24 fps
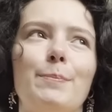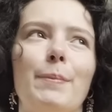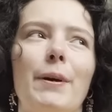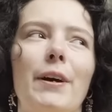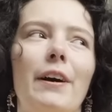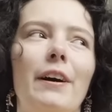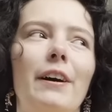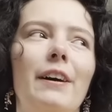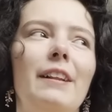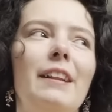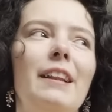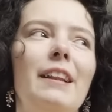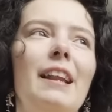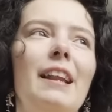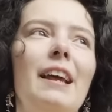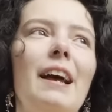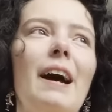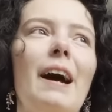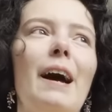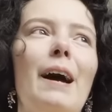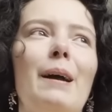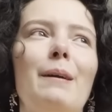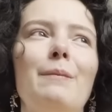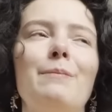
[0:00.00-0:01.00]
But
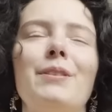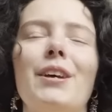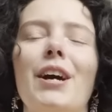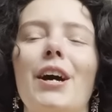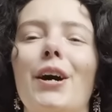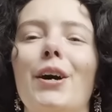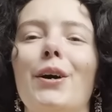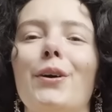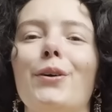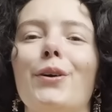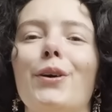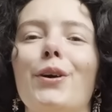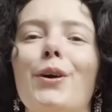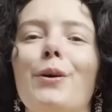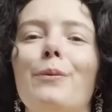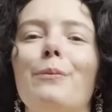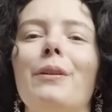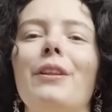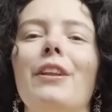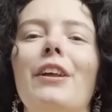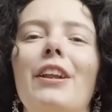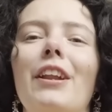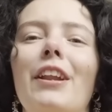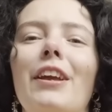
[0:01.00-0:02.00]
I'm now
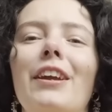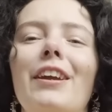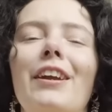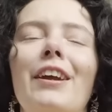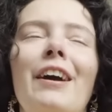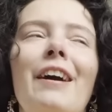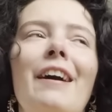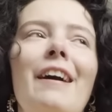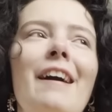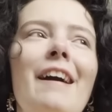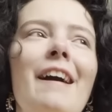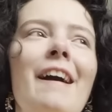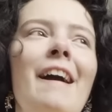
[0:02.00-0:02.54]
completely